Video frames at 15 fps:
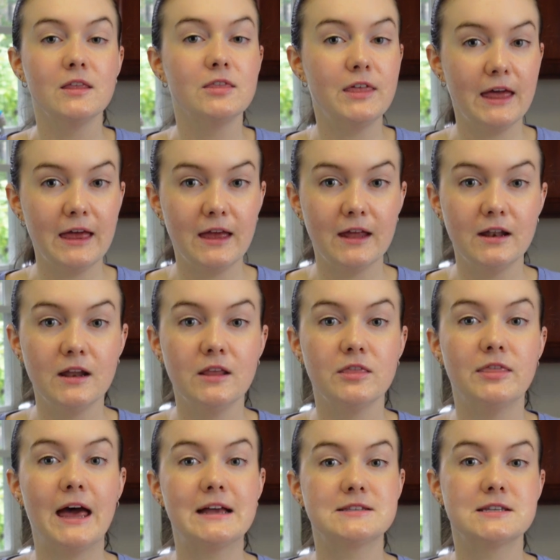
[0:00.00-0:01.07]
then
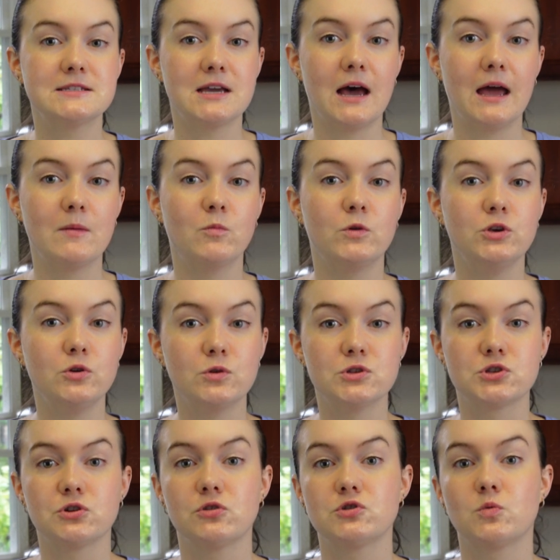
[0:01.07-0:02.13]
that's a time when you can
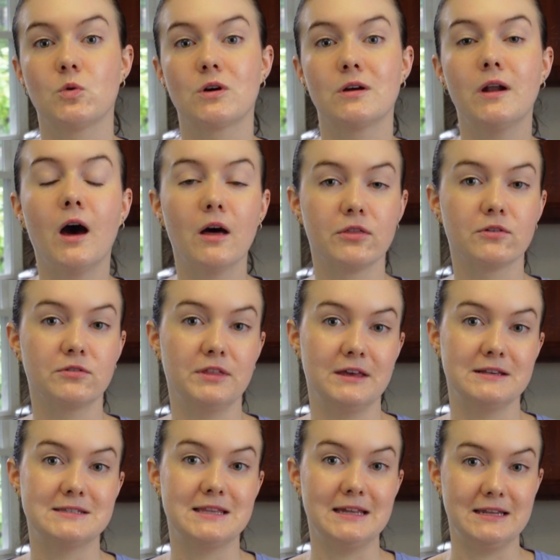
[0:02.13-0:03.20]
start to work on other
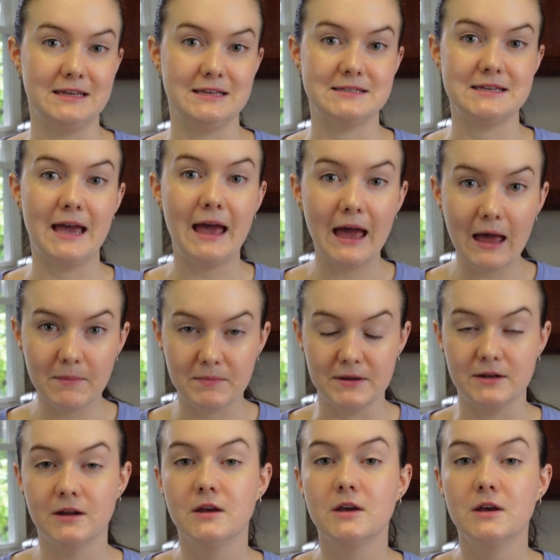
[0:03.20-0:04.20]
things that need to happen.